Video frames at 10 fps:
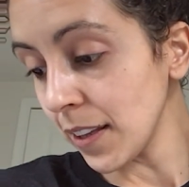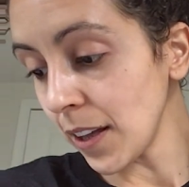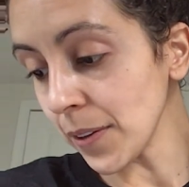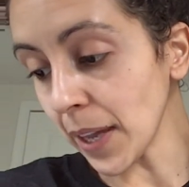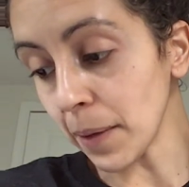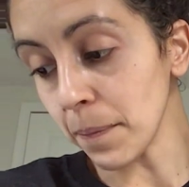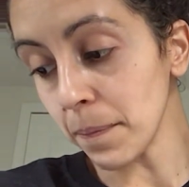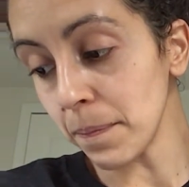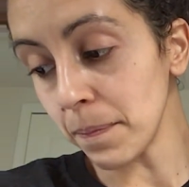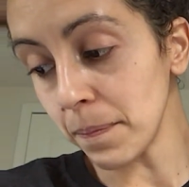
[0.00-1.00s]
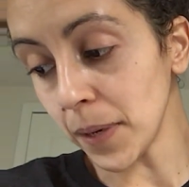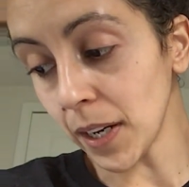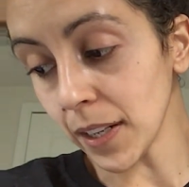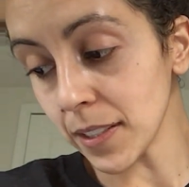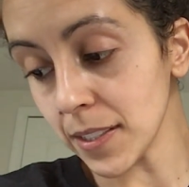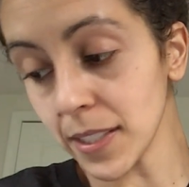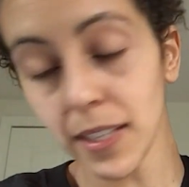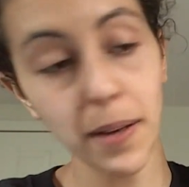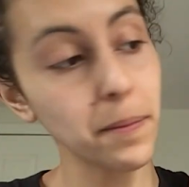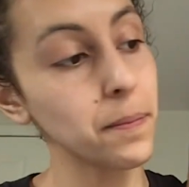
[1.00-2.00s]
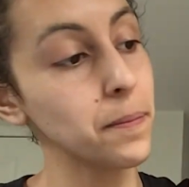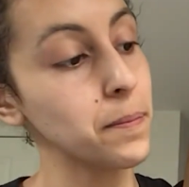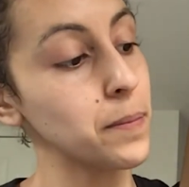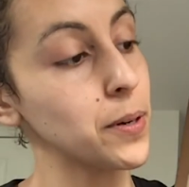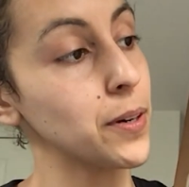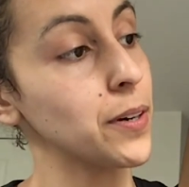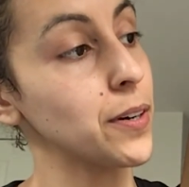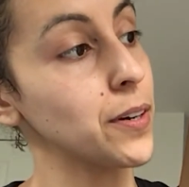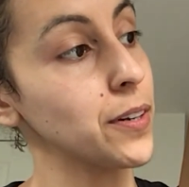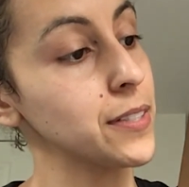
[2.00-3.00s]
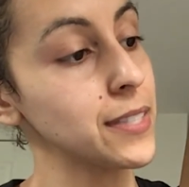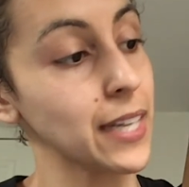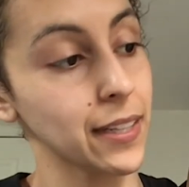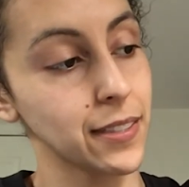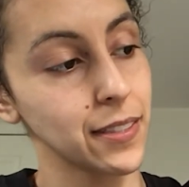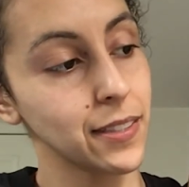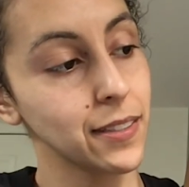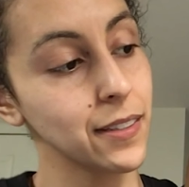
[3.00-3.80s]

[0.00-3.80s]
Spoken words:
Okay, box number 6.